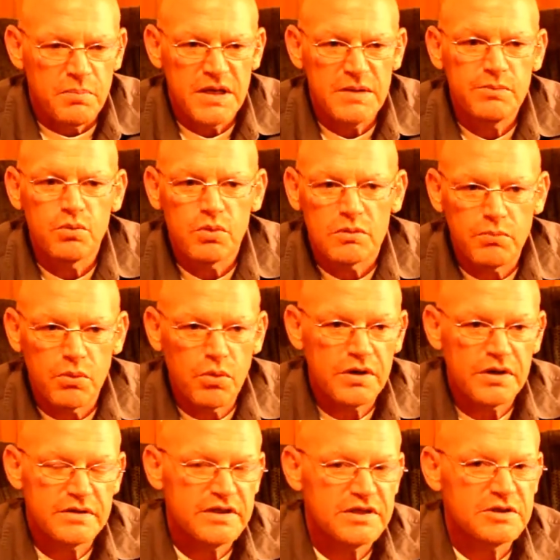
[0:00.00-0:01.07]
People were
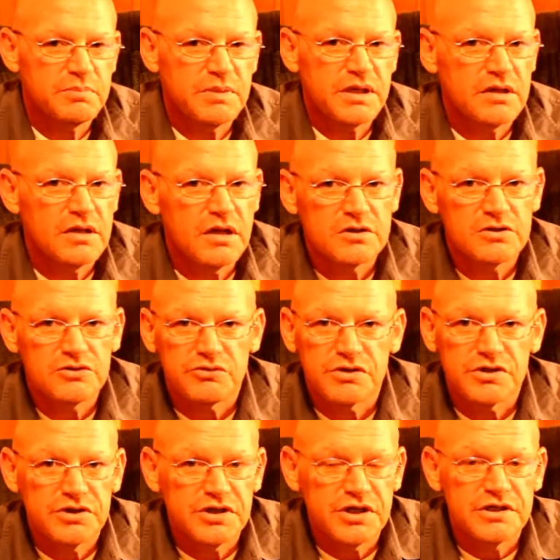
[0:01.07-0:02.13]
boarding this big
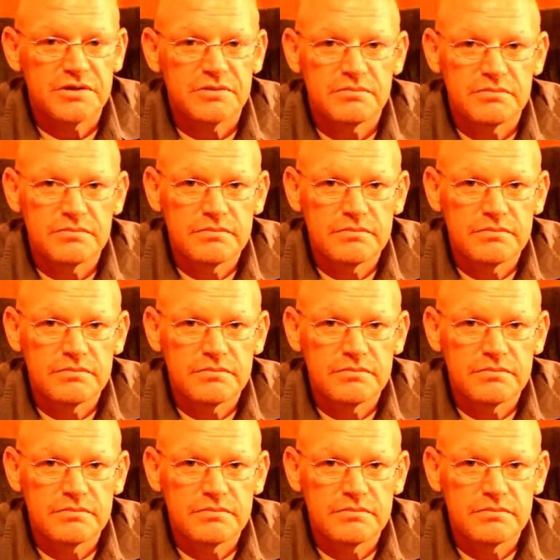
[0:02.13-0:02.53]
luxury ship